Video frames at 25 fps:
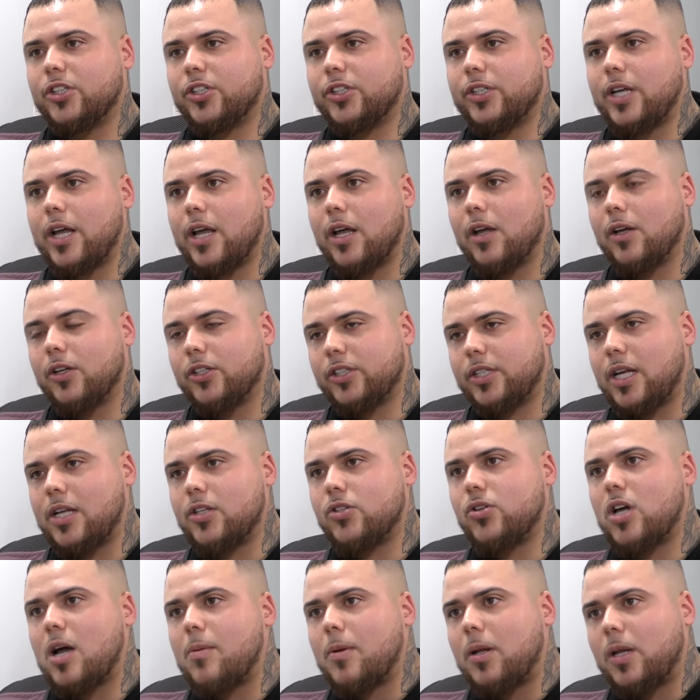set set
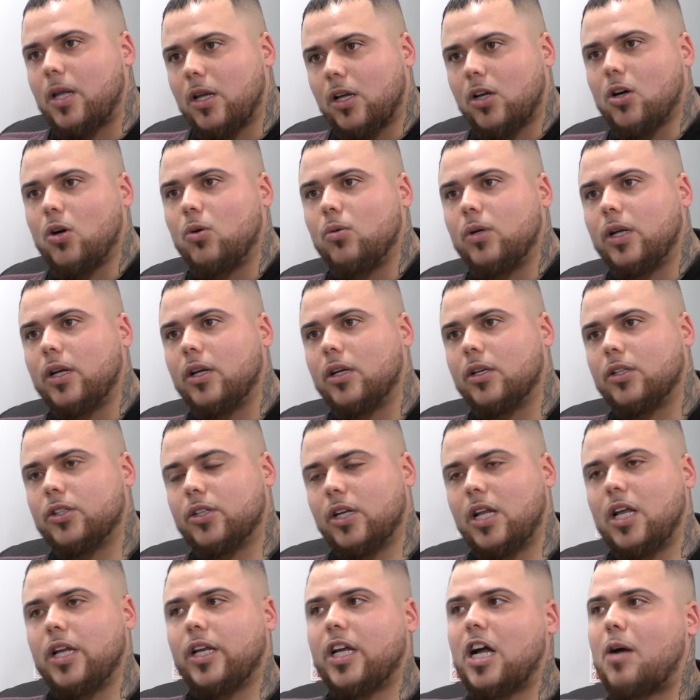time that they go there. So
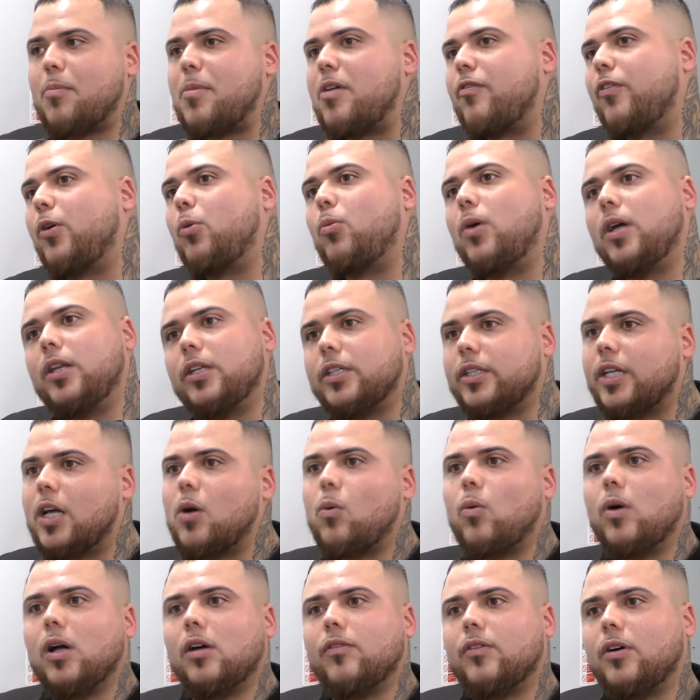they'd come every Wednesday or
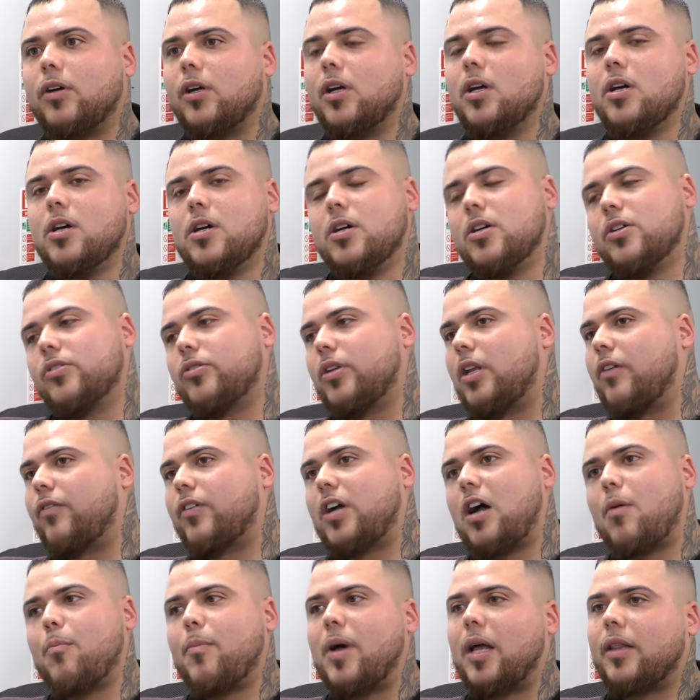whatever. So they've
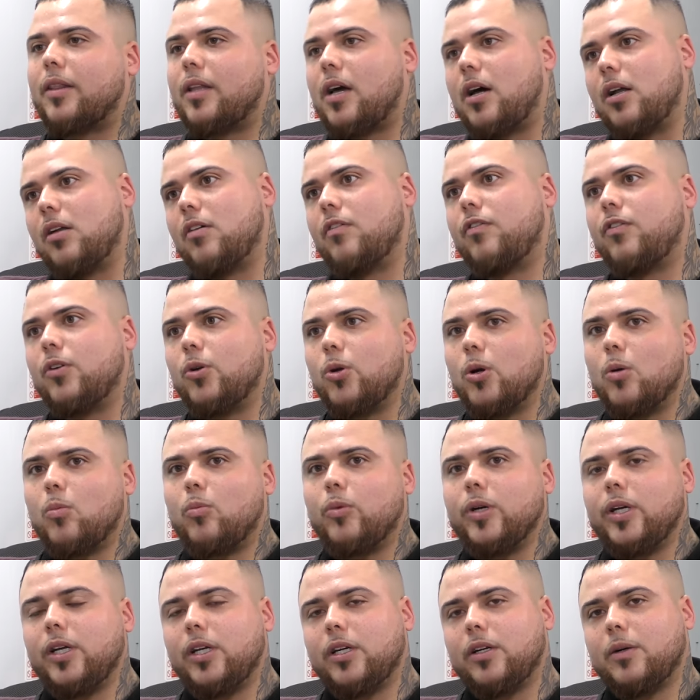come back down the following
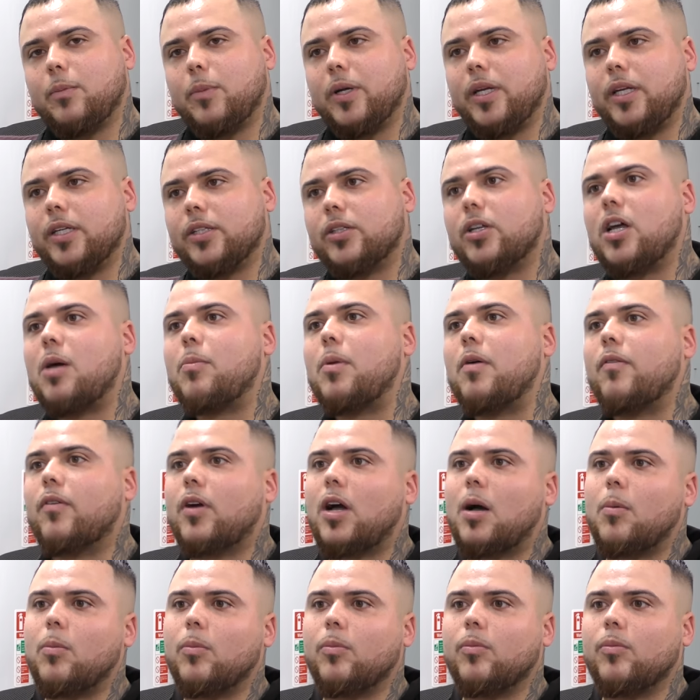week, but this time they've
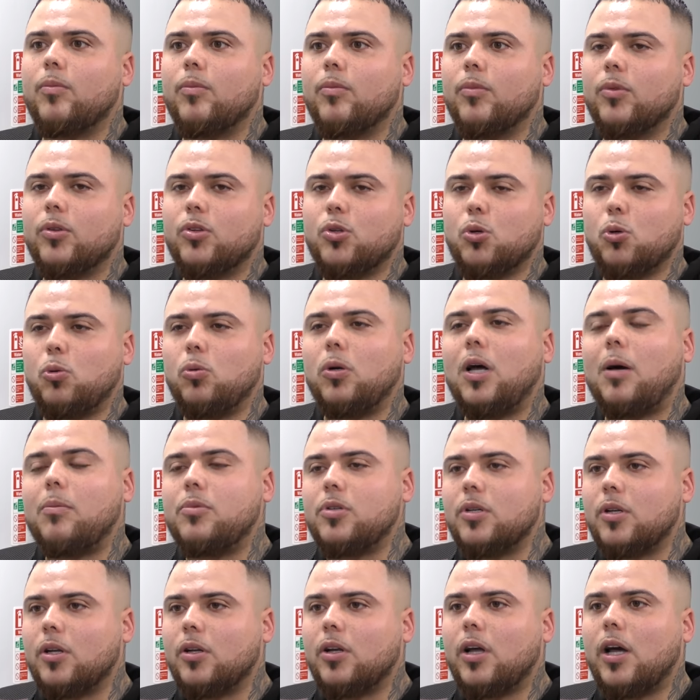come tooled up
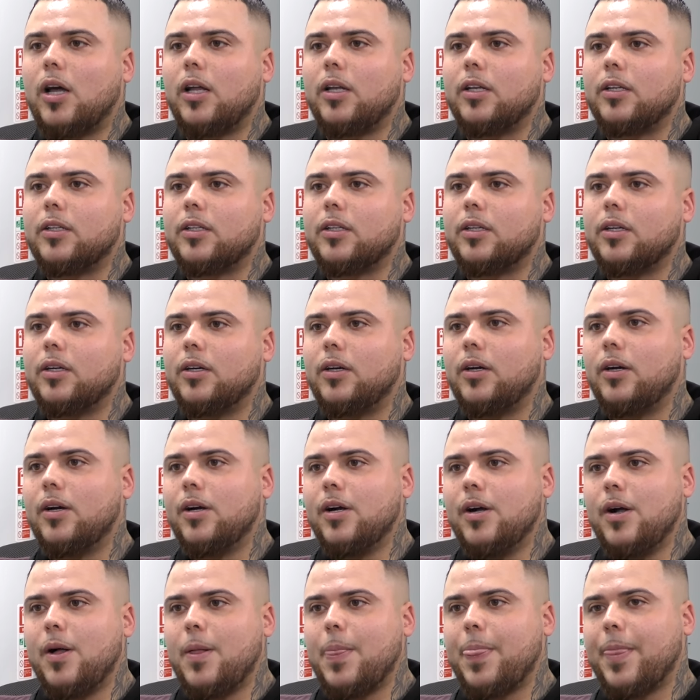to the nines,
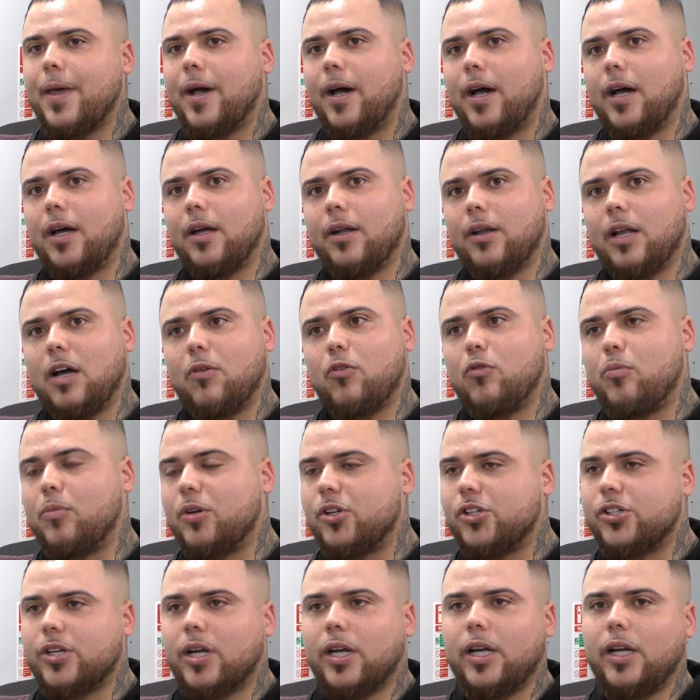uh, like with
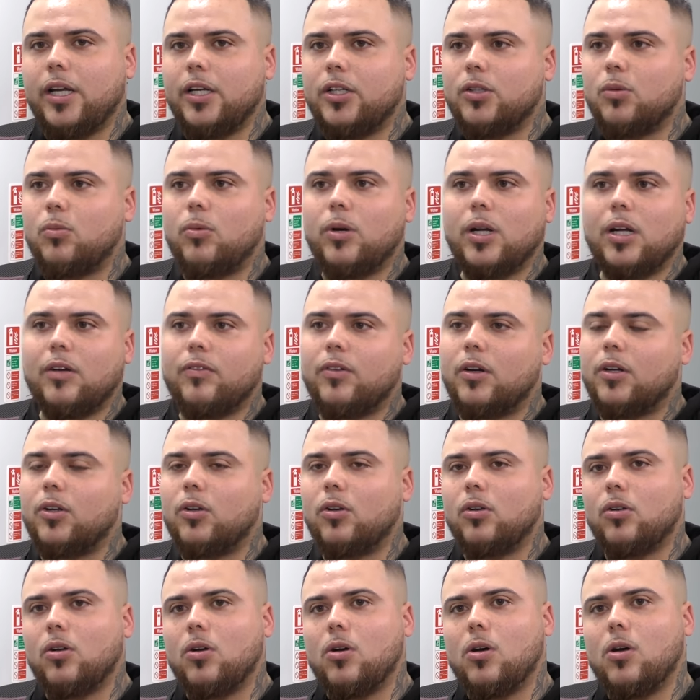machetes and whatever.
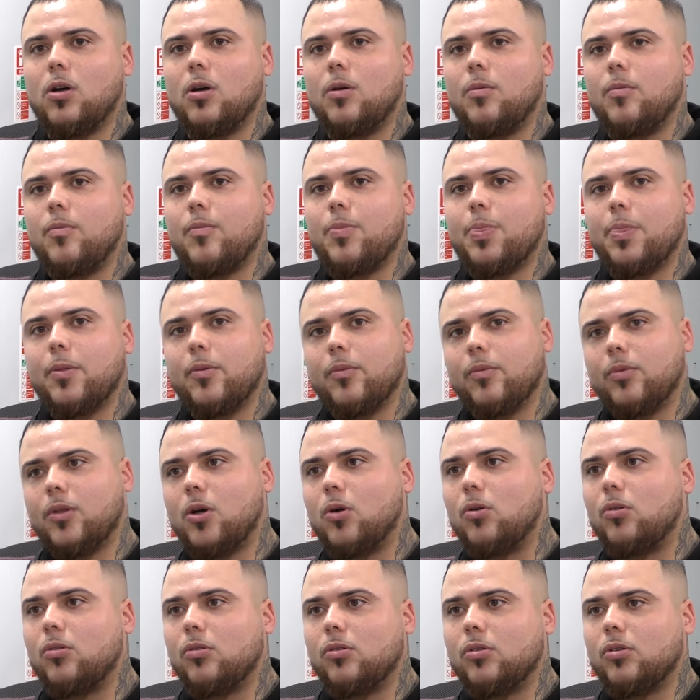No, um,
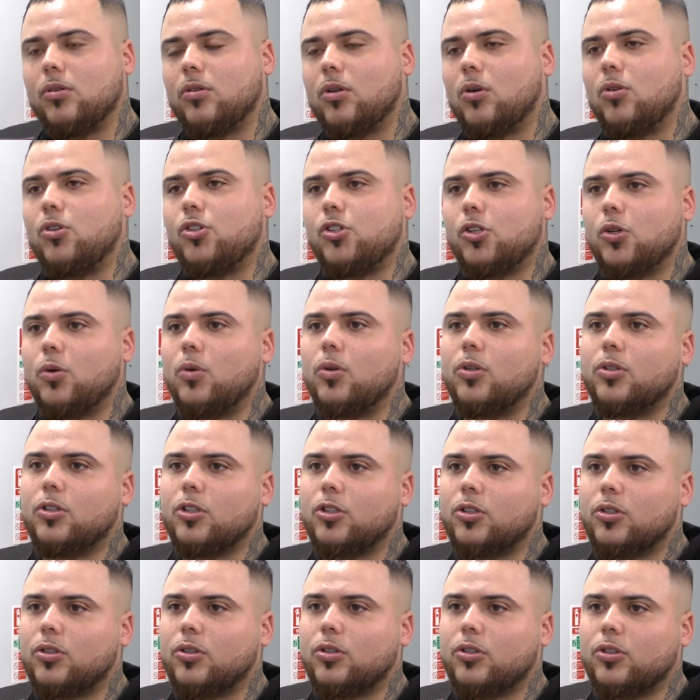no, no shooters,
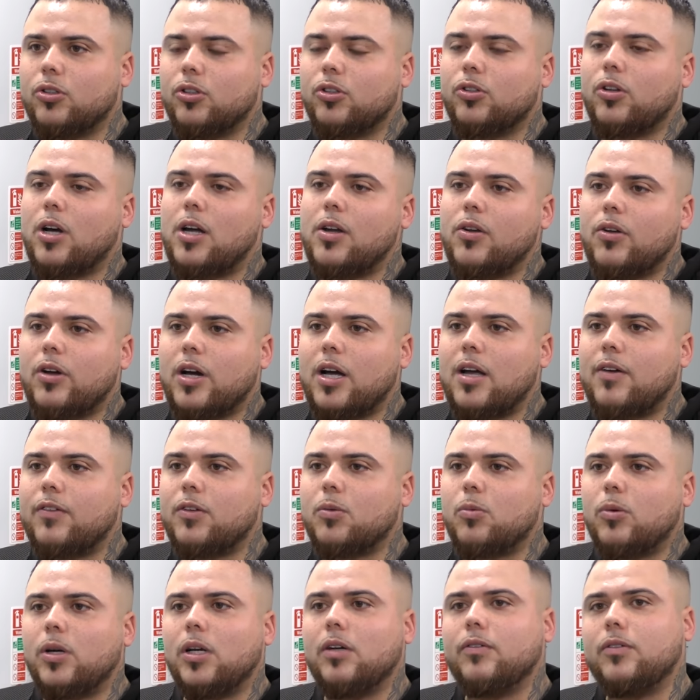just just like knives
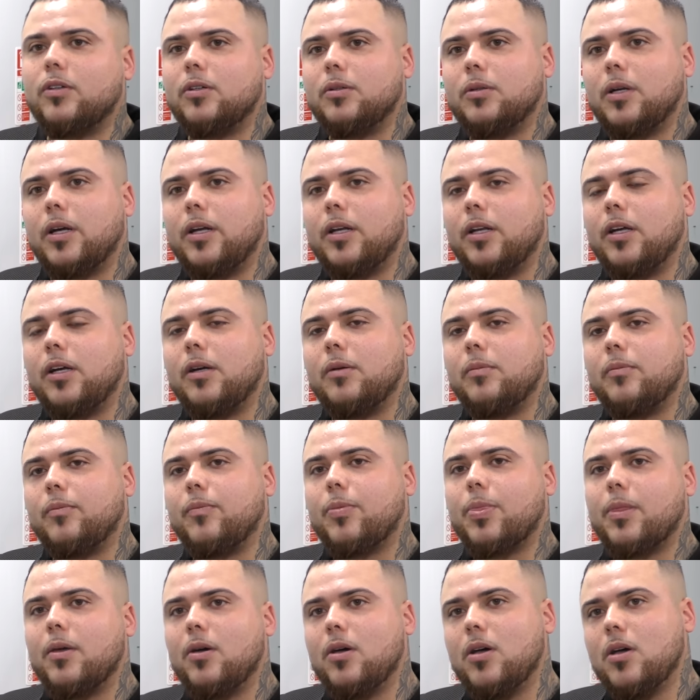or whatever, and.
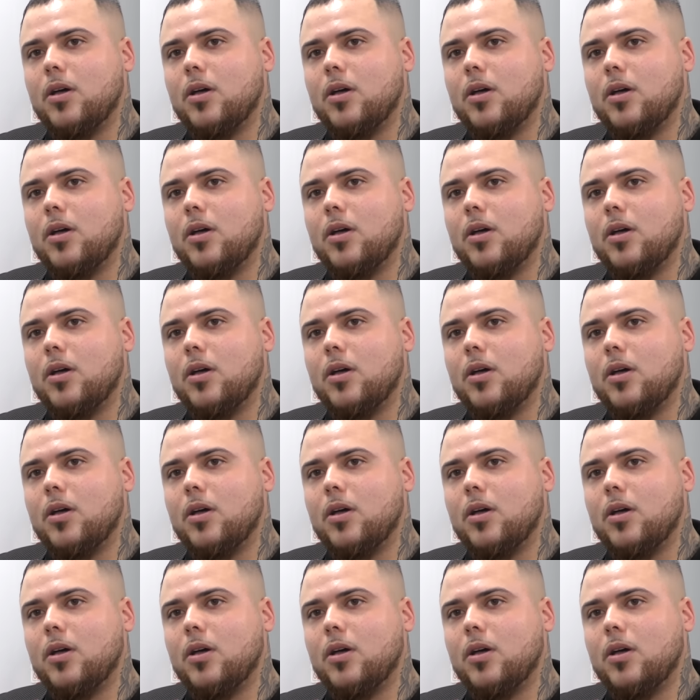Um,